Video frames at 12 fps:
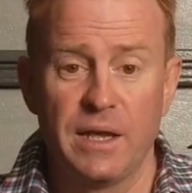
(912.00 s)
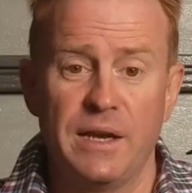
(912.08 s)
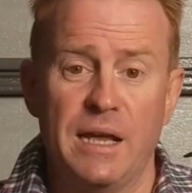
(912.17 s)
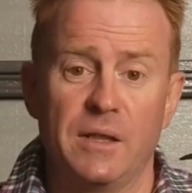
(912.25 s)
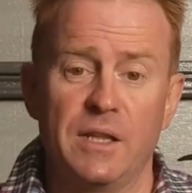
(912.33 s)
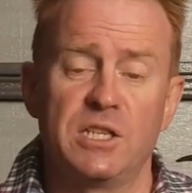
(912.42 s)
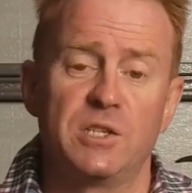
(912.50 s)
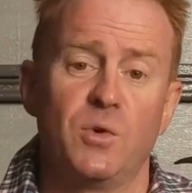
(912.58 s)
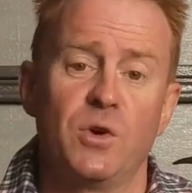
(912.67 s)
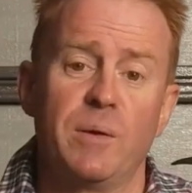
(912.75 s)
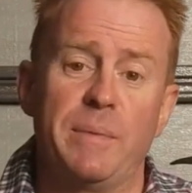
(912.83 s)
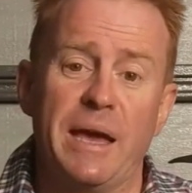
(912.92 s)
Now let's
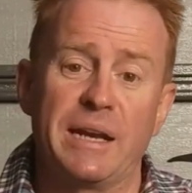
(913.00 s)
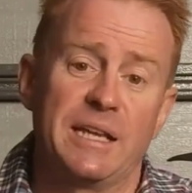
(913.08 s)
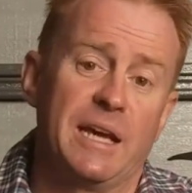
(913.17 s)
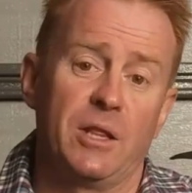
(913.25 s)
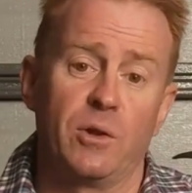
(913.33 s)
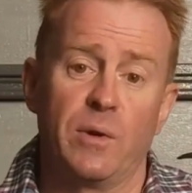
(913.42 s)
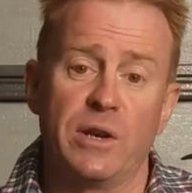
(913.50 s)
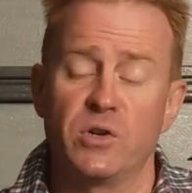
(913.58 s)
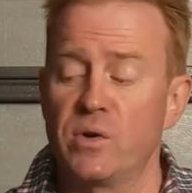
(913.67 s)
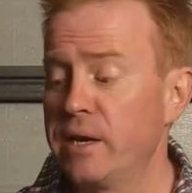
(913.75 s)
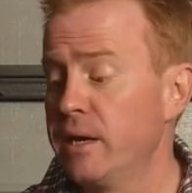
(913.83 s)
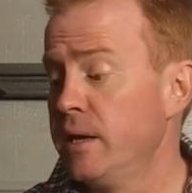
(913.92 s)
talk about colour
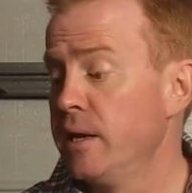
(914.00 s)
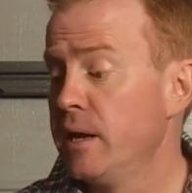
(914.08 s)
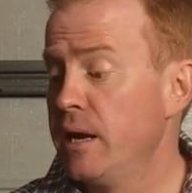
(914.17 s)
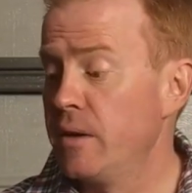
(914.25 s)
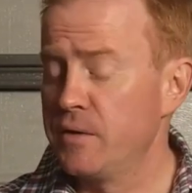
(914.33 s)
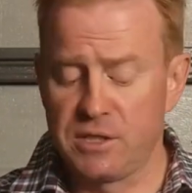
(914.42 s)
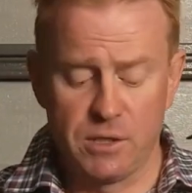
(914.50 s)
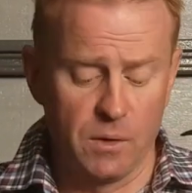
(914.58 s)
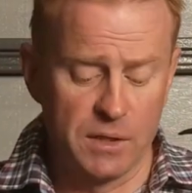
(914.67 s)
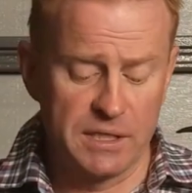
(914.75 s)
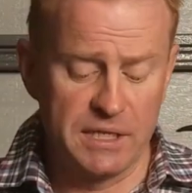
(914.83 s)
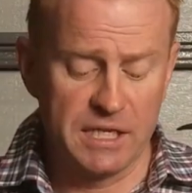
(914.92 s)
rendering. Now the
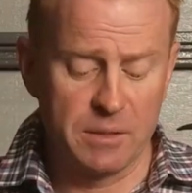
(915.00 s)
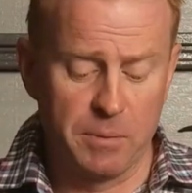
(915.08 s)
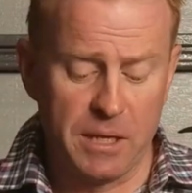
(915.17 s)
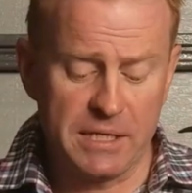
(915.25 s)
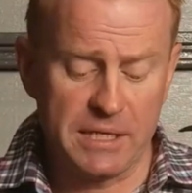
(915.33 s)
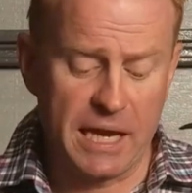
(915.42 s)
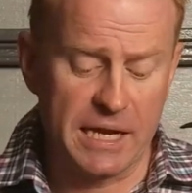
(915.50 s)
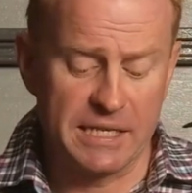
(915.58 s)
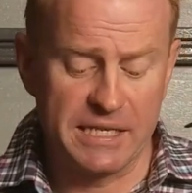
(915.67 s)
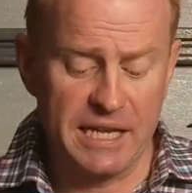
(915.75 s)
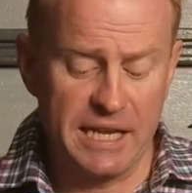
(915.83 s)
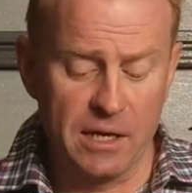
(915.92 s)
Sola 6 Plus had a
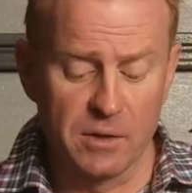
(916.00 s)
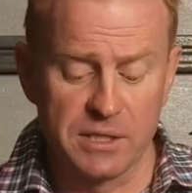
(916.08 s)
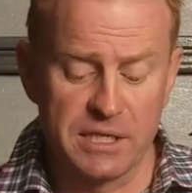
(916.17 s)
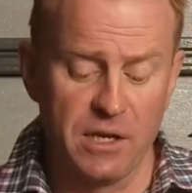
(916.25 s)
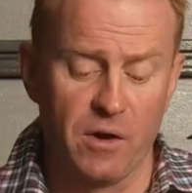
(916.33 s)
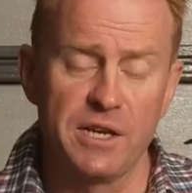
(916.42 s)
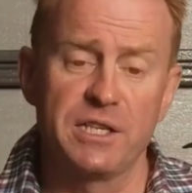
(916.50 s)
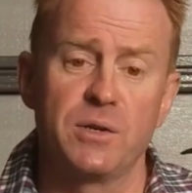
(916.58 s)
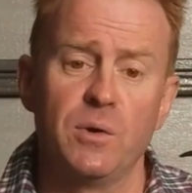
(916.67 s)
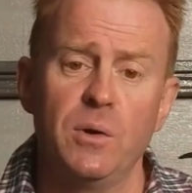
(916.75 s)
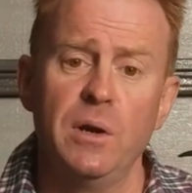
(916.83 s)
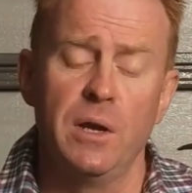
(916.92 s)
TLCI
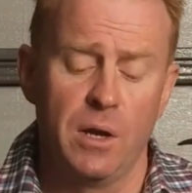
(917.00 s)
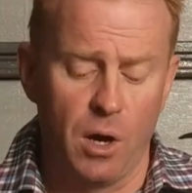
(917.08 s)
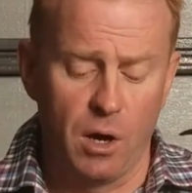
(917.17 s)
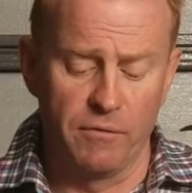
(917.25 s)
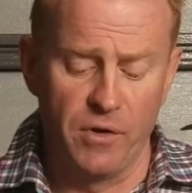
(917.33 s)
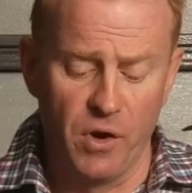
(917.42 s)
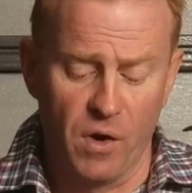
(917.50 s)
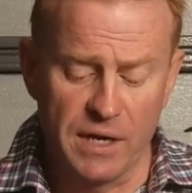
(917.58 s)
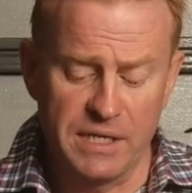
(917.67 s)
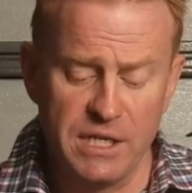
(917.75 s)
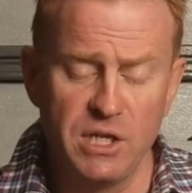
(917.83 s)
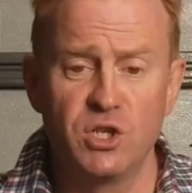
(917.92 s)
score of
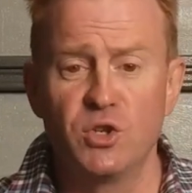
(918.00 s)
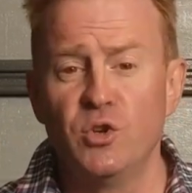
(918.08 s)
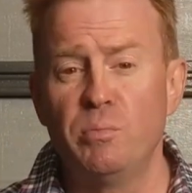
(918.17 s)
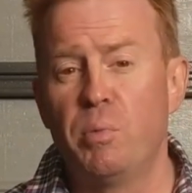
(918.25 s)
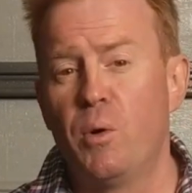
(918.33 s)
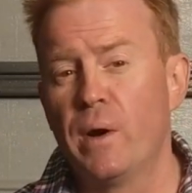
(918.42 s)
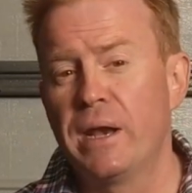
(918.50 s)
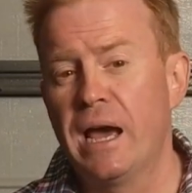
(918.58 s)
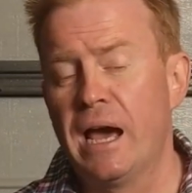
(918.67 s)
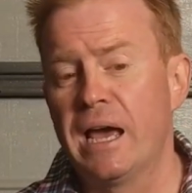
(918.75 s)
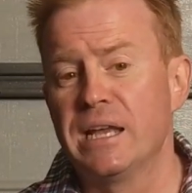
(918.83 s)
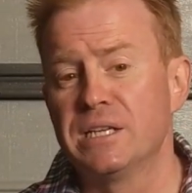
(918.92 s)

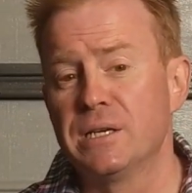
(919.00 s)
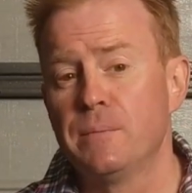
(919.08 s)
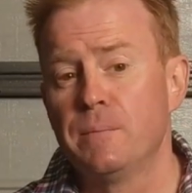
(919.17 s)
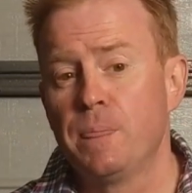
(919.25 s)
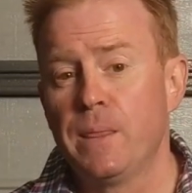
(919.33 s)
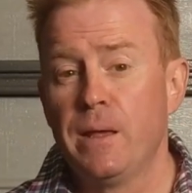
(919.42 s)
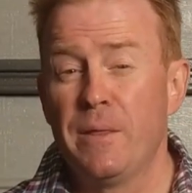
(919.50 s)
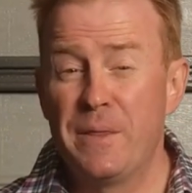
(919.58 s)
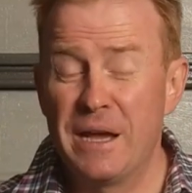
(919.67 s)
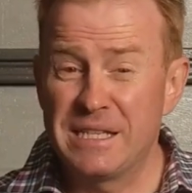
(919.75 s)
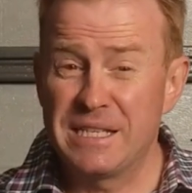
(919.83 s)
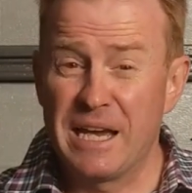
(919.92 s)
92.8.
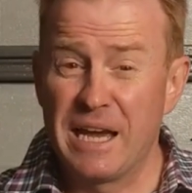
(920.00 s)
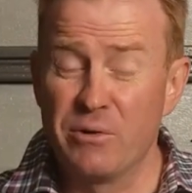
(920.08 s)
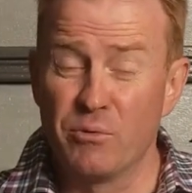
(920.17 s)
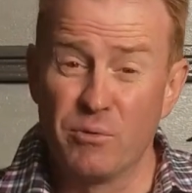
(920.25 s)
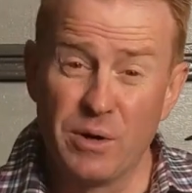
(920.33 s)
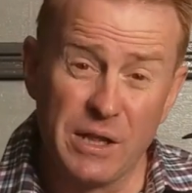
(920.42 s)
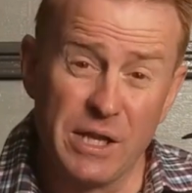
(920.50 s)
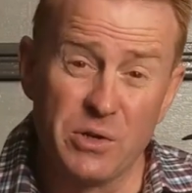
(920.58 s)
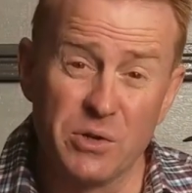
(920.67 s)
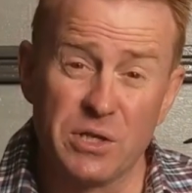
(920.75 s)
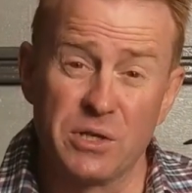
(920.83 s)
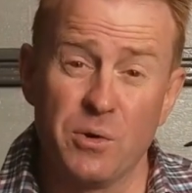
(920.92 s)
That's a really
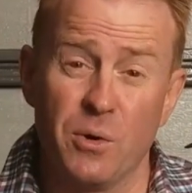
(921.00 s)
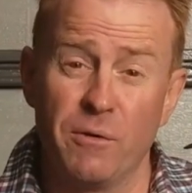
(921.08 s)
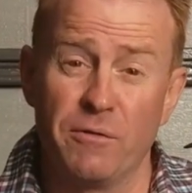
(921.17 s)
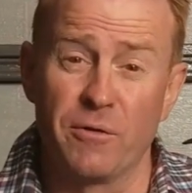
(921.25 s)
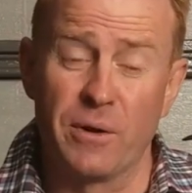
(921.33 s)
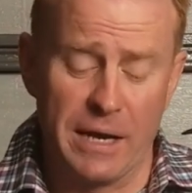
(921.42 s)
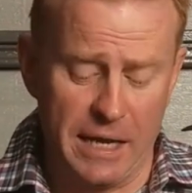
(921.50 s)
good score for an